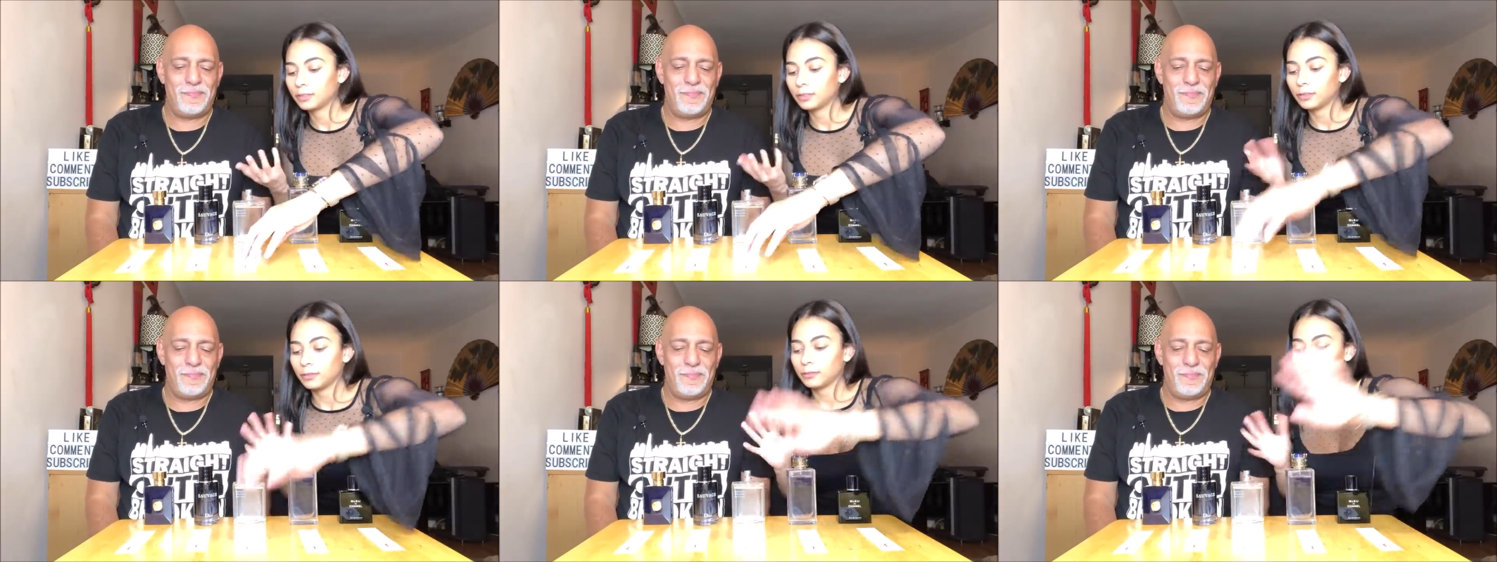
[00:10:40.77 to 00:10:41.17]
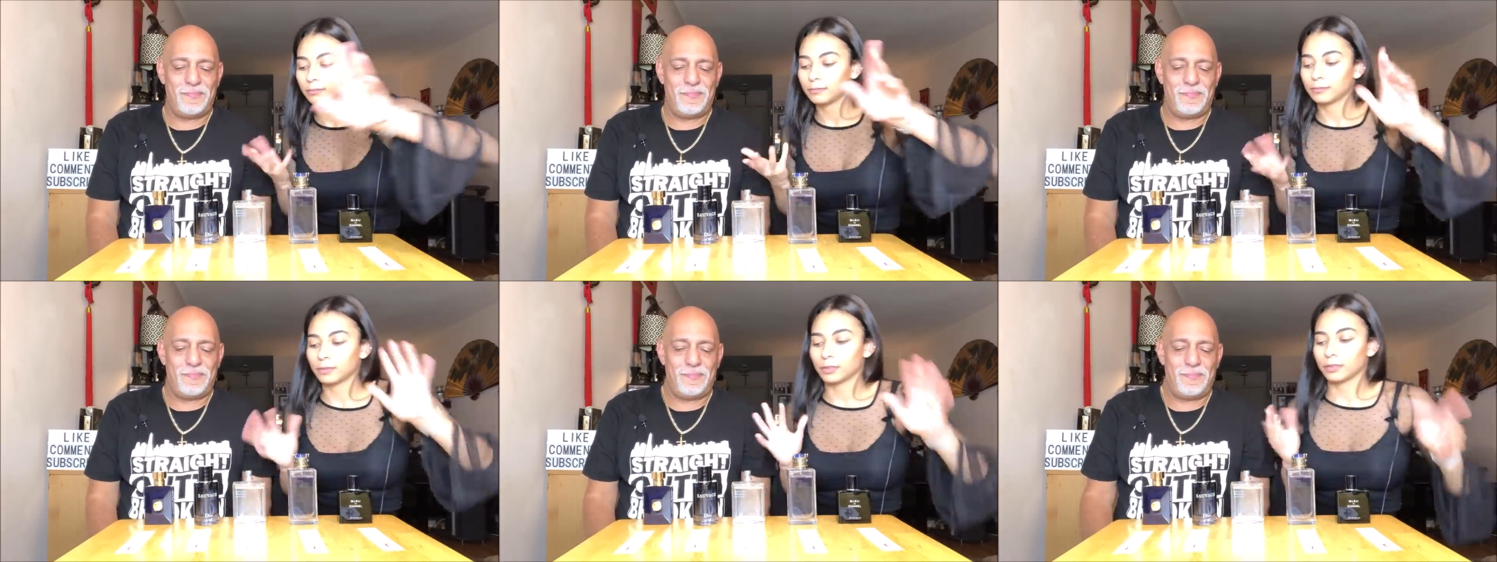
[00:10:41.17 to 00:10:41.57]
Speaker 1: No,
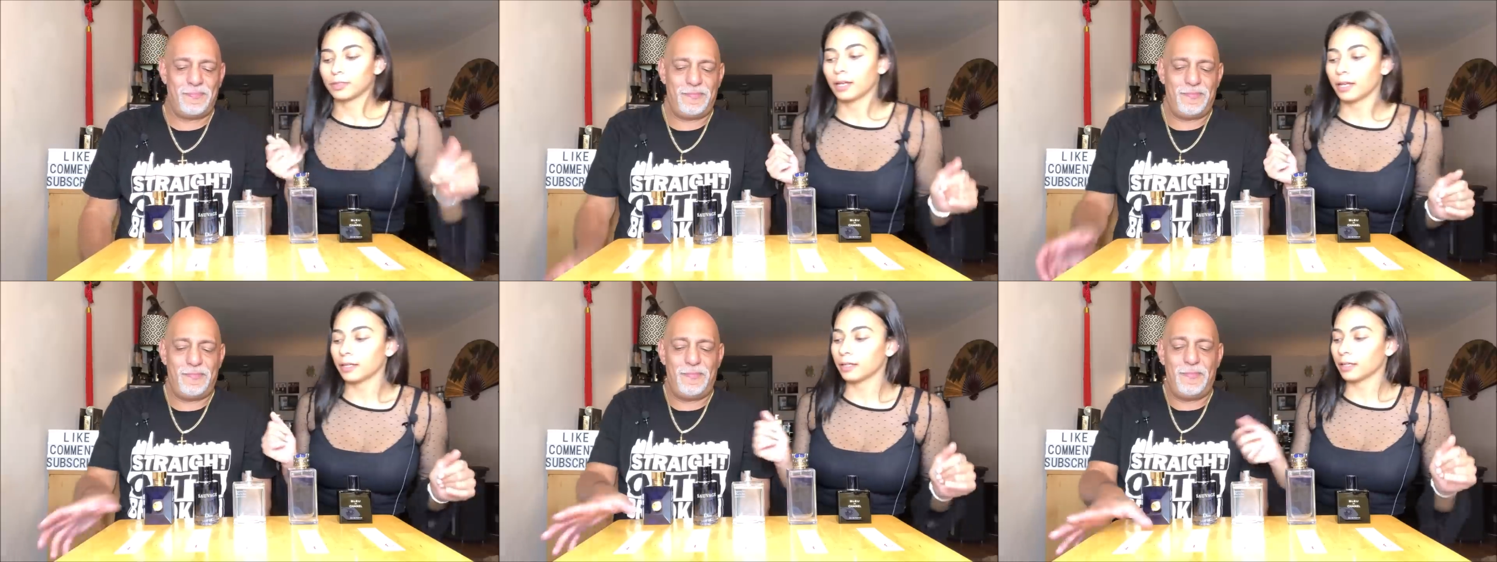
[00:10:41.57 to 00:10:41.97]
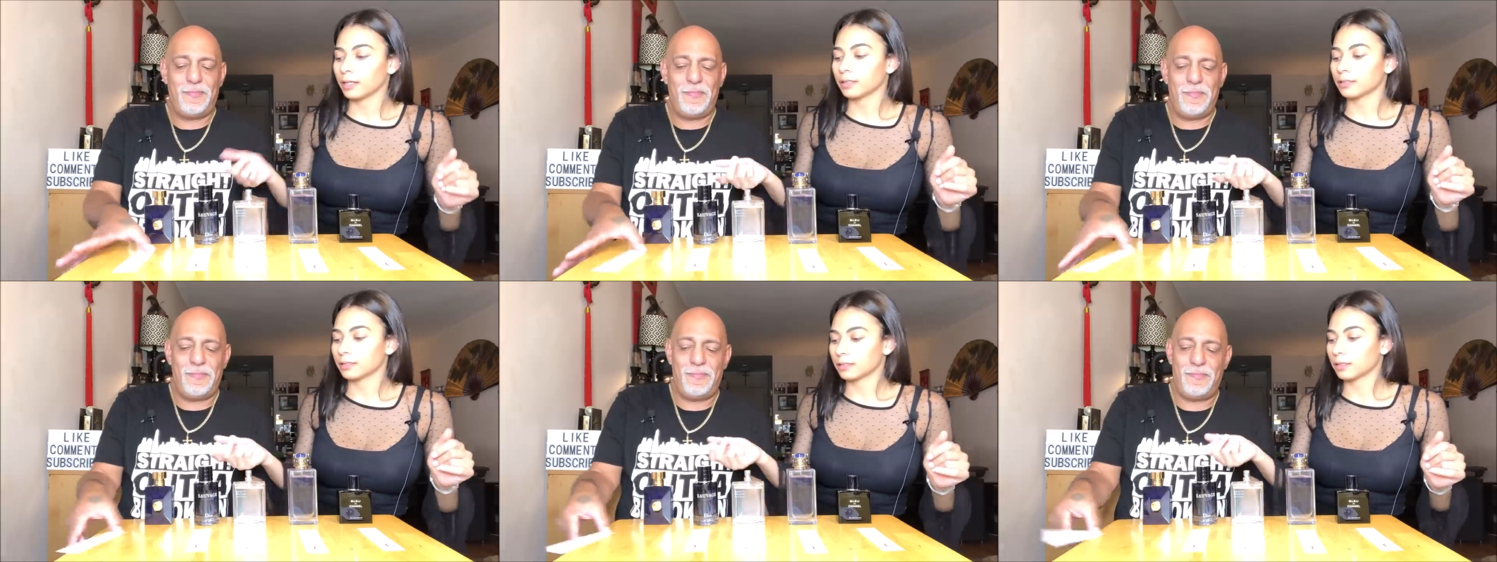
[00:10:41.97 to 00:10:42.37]
but not
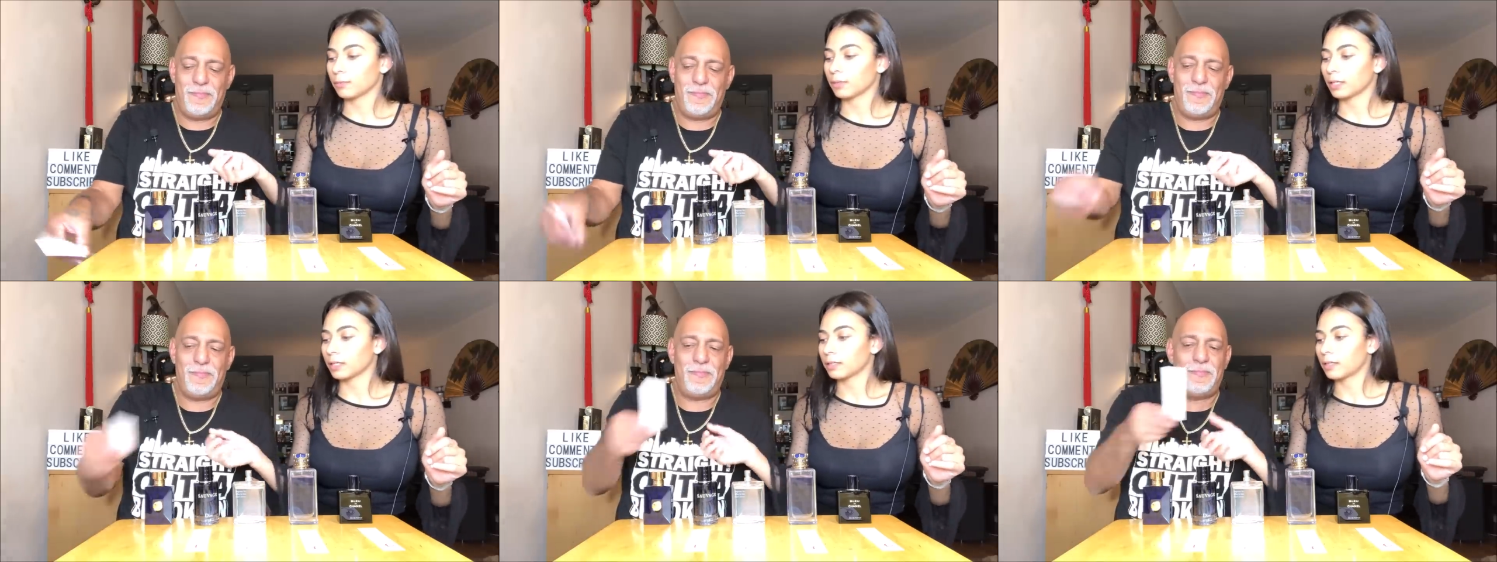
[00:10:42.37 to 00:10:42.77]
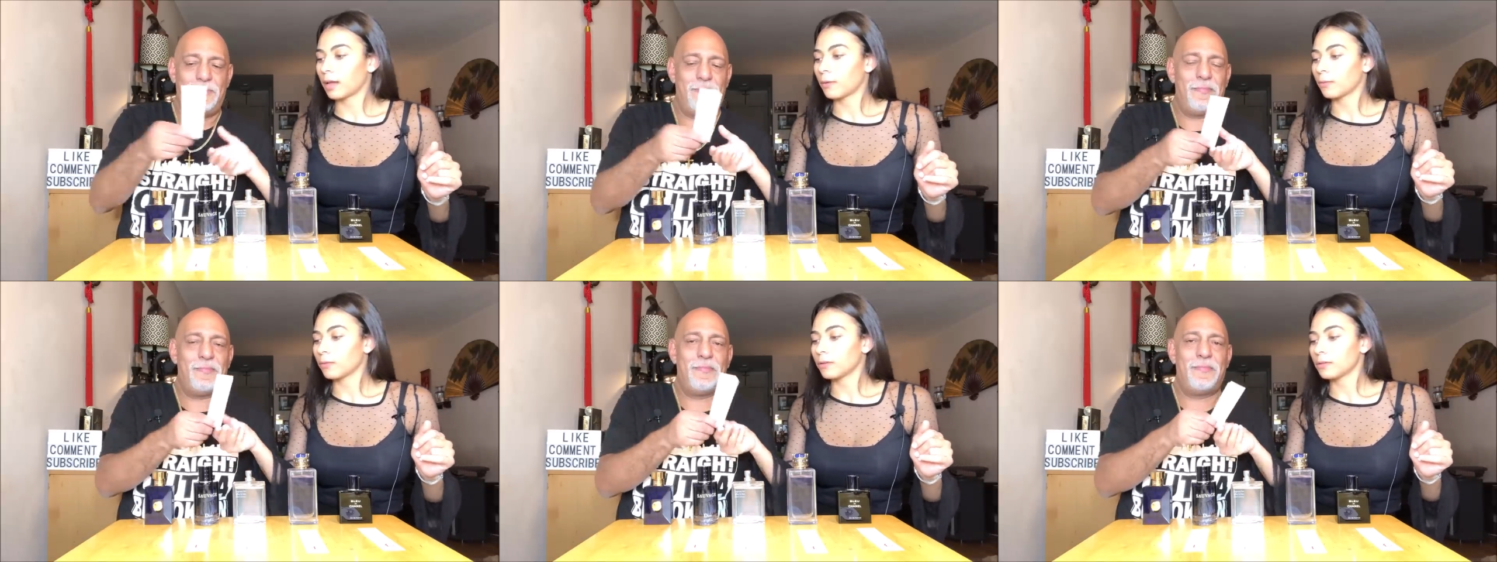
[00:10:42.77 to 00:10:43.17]
as, you get
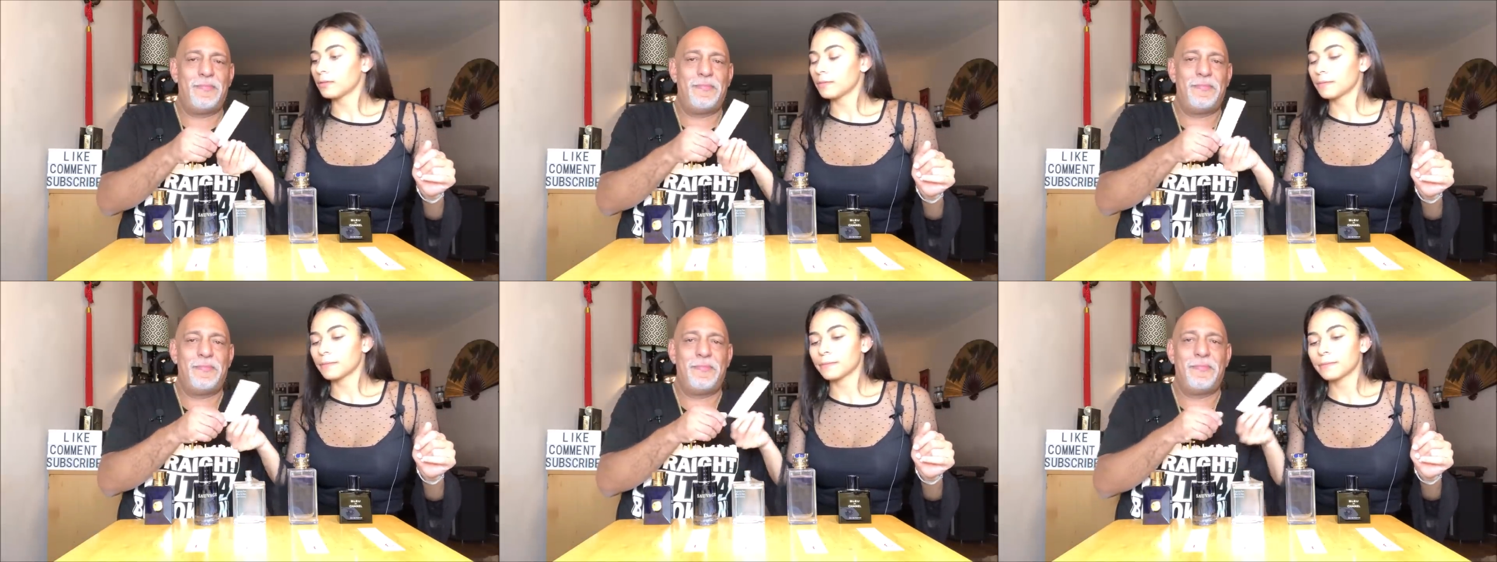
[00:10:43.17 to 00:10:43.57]
that one.